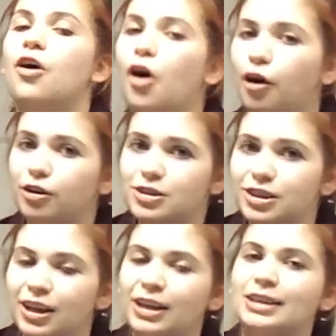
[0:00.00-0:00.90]
aren't
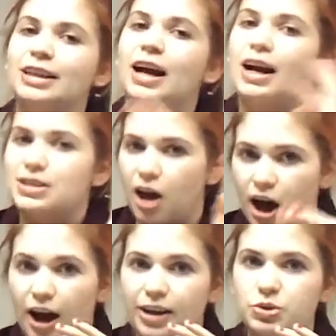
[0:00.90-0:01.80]
as
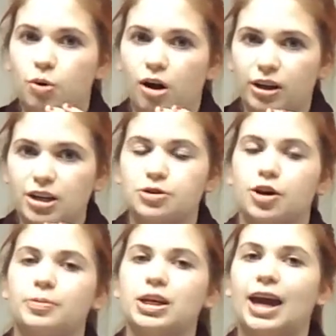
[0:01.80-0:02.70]
high as quality as
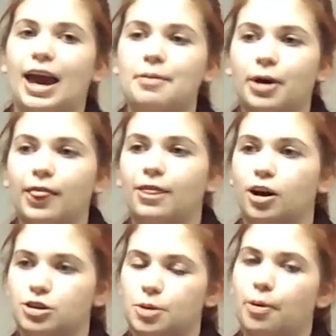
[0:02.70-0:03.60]
Urban Decay, but they're
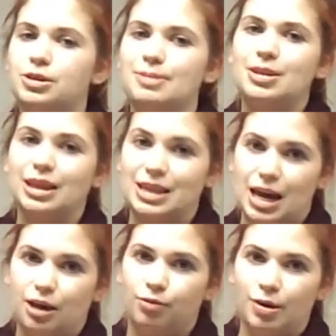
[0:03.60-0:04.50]
supposed to be like the
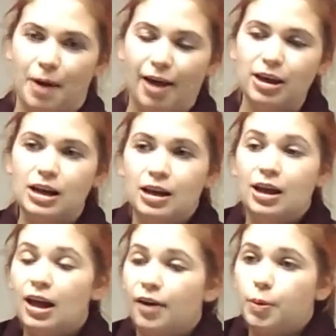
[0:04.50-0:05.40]
Naked 3 palette,
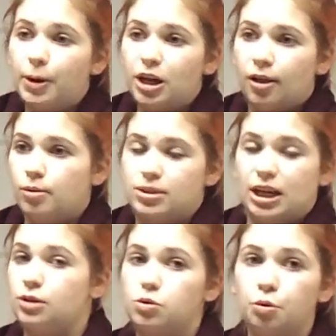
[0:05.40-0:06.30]
and they're pretty close. Like,
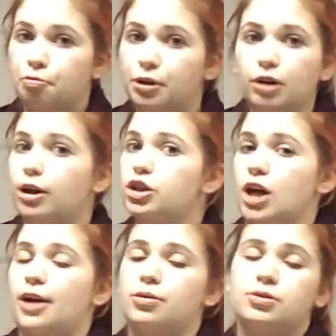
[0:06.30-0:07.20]
they're really great
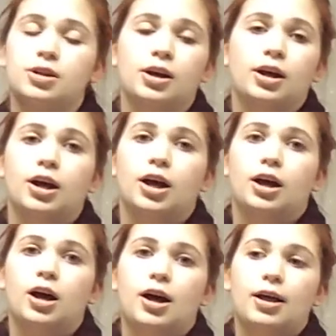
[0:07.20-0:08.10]
shadows,
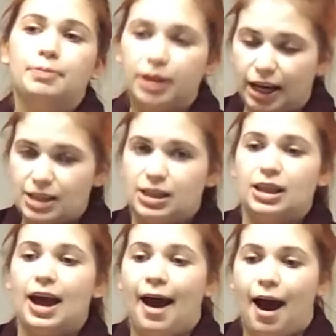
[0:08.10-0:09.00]
but like I said, they
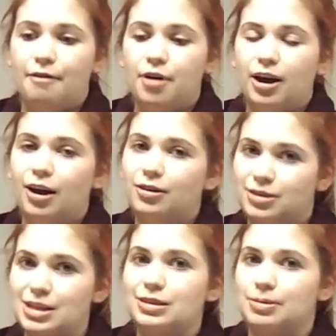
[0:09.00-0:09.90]
have a
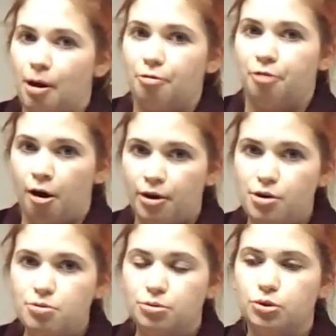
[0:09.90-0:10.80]
decent amount of
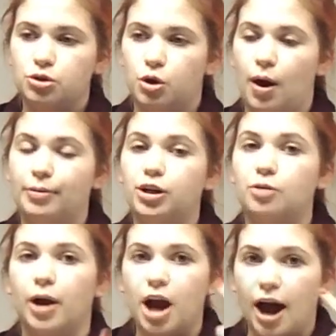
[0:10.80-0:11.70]
fallout, so I'm going to do
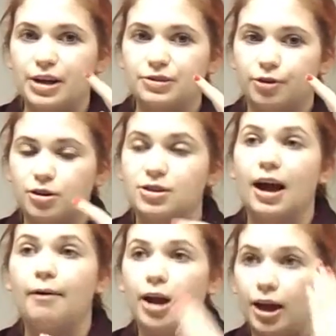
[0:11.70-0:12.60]
my eyes first.
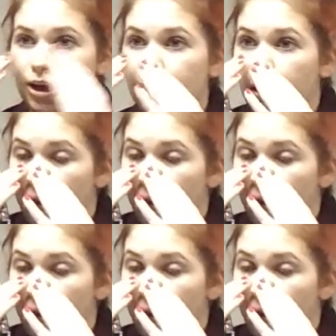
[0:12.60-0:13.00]
That way I can